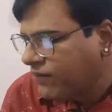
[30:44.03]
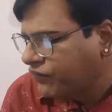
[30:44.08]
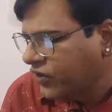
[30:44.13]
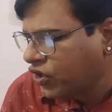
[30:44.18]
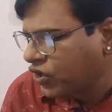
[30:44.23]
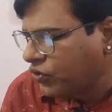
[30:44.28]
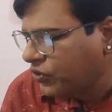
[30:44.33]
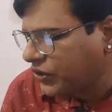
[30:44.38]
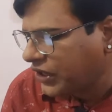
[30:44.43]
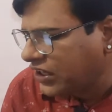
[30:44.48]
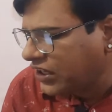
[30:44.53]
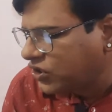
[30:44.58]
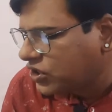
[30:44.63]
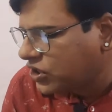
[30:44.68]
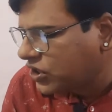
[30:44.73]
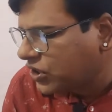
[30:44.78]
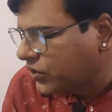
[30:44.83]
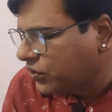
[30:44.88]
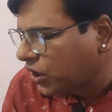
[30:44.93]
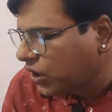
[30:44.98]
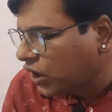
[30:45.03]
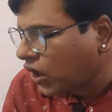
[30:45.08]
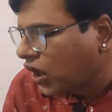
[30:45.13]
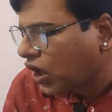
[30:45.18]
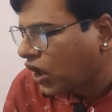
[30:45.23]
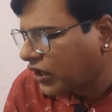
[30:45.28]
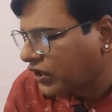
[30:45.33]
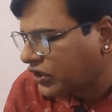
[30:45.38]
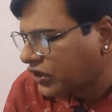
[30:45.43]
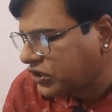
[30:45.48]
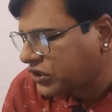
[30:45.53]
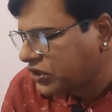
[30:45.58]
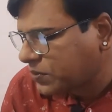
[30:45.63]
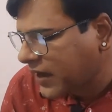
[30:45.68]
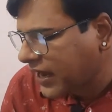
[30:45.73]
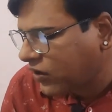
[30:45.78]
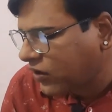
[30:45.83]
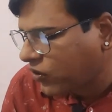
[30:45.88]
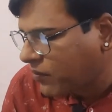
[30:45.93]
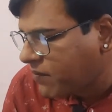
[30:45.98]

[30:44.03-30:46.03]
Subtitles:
You need to learn to speak